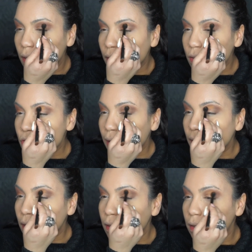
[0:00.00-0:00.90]
and try
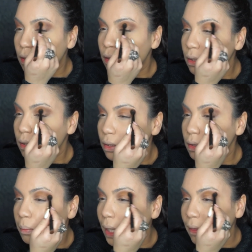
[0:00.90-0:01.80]

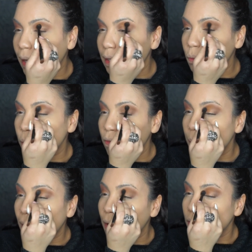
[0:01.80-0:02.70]
to blend that in with the
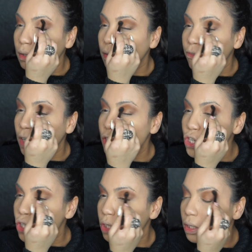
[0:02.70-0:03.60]
brown, the fudge.